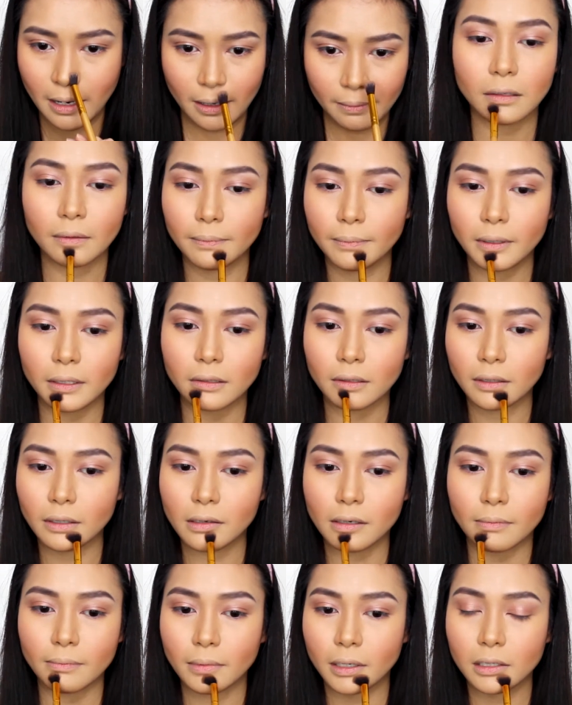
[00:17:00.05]
A bit
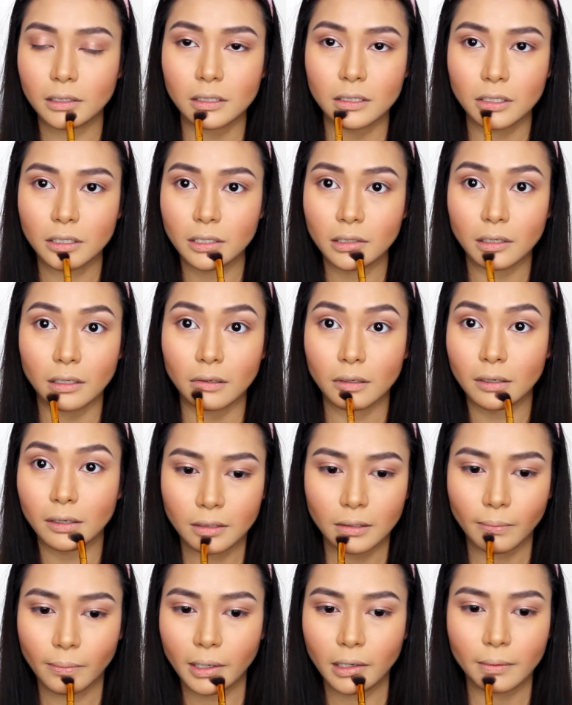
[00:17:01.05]
on my chin
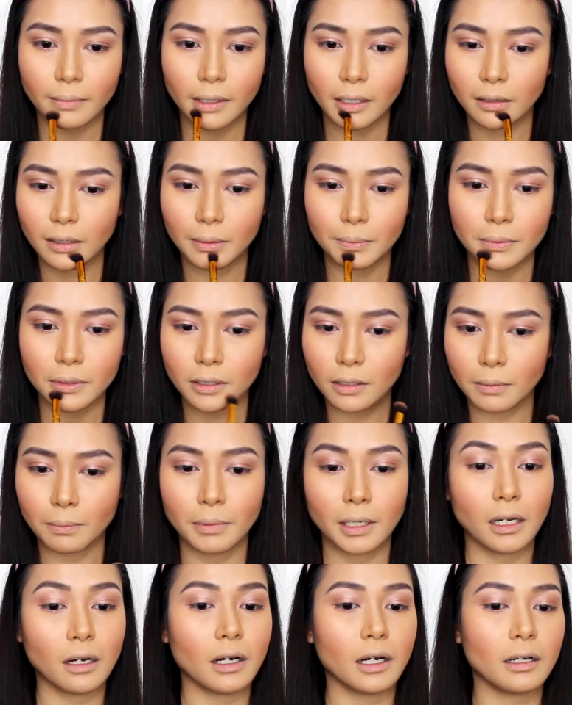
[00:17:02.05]
to make my lips look
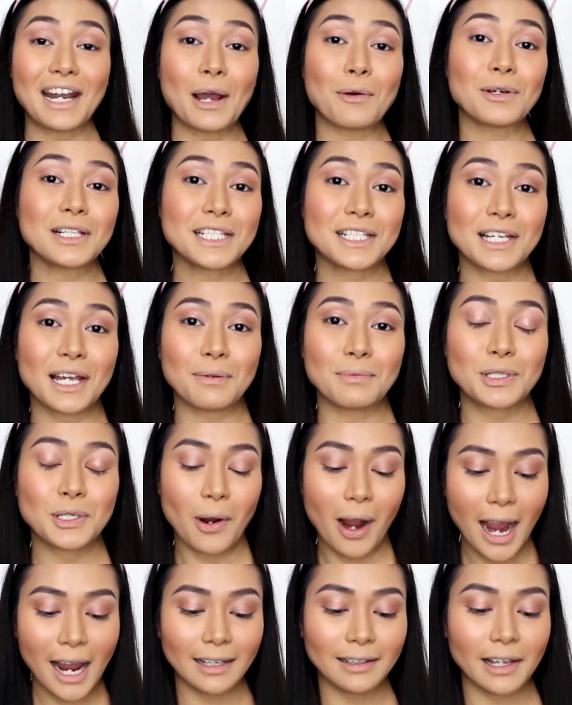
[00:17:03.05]
bigger. Now it's time to
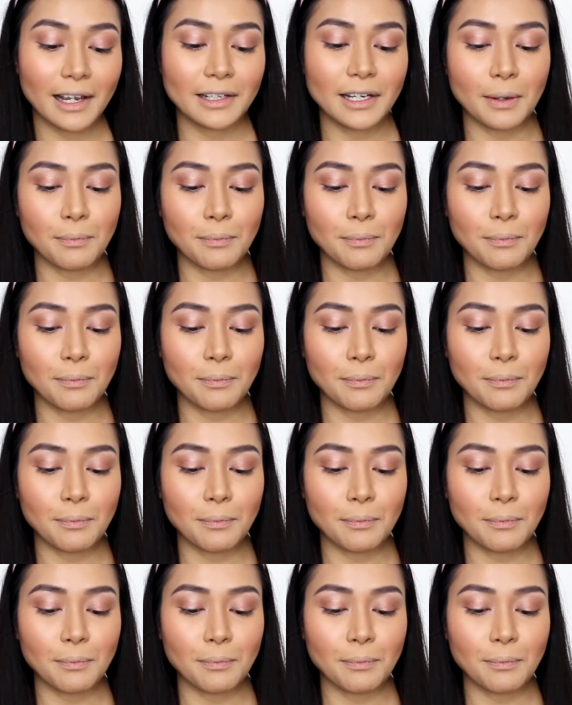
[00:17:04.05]
highlight.